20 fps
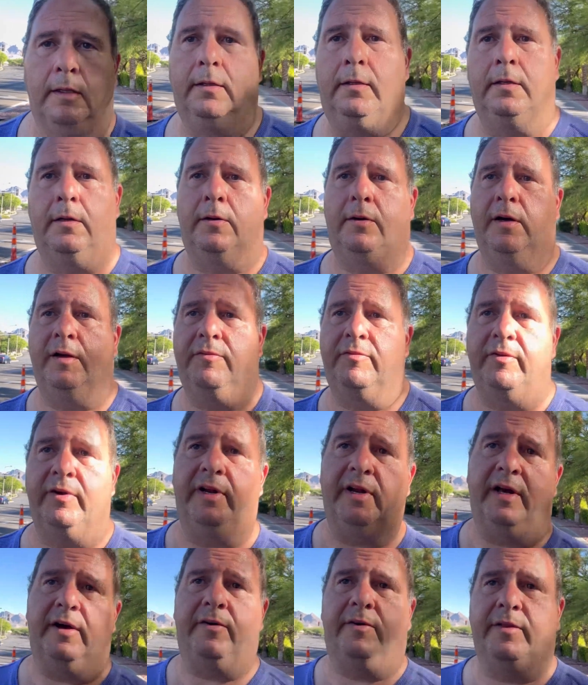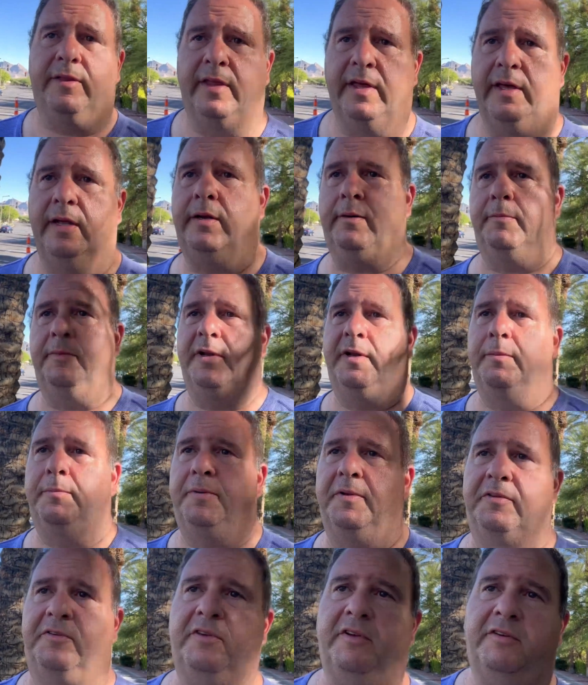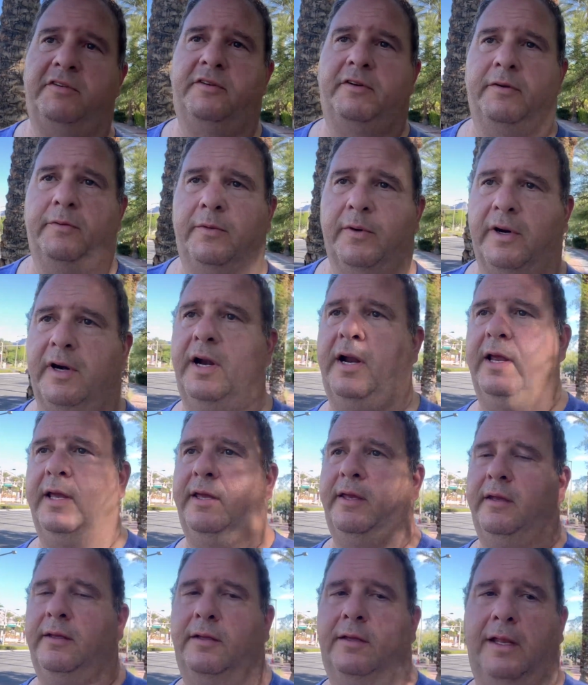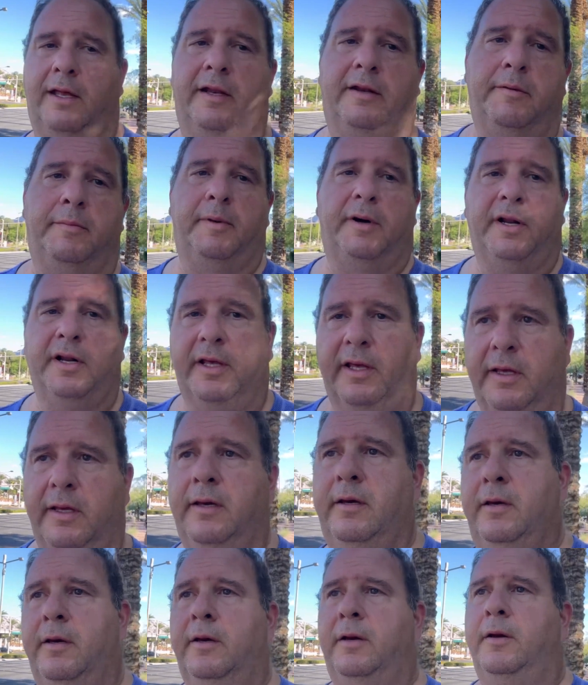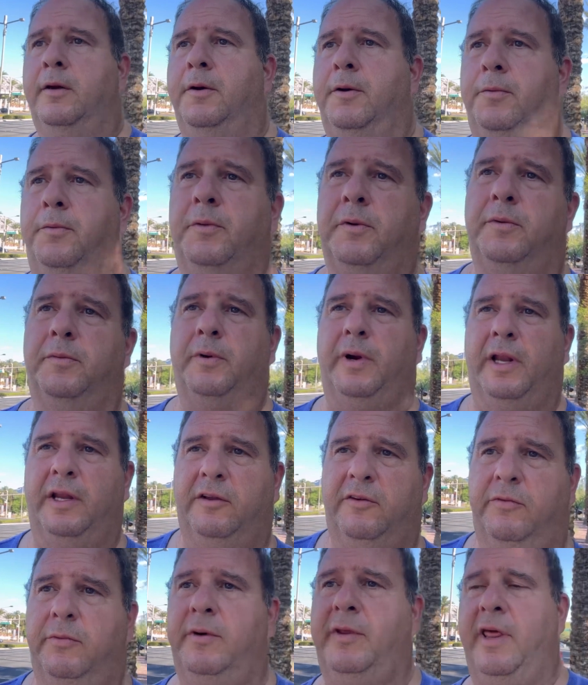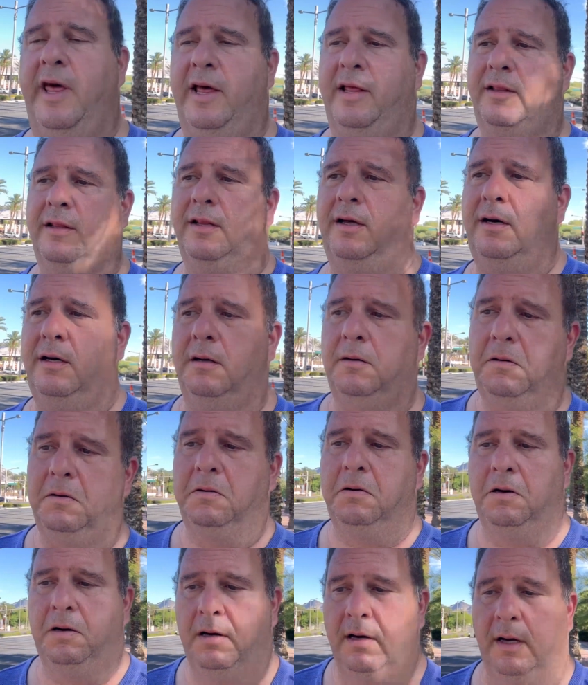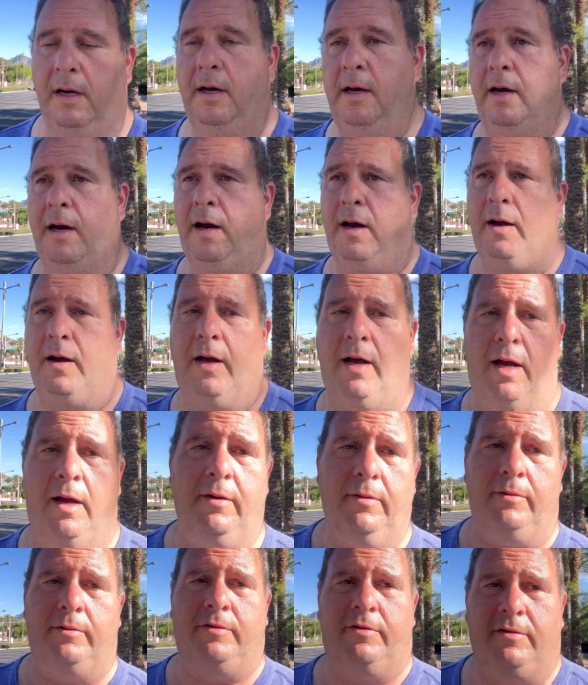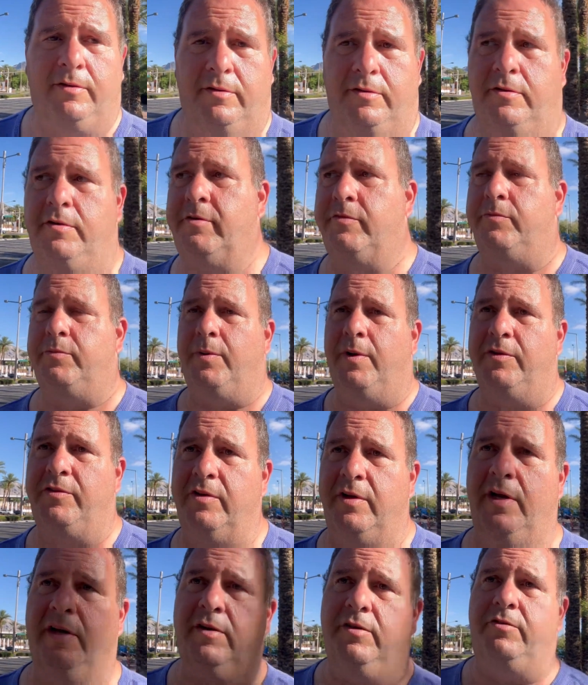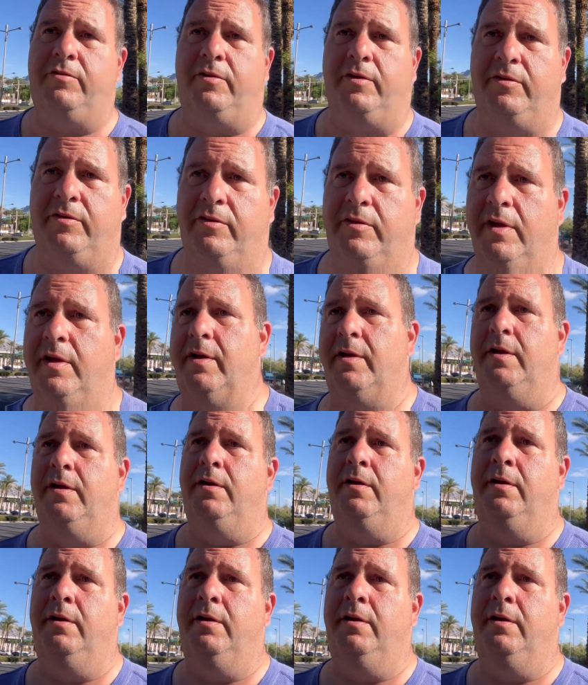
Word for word: You know, every now and then I'm in a position where I can lend money. When rates were that low, I, I would, just wasn't interested.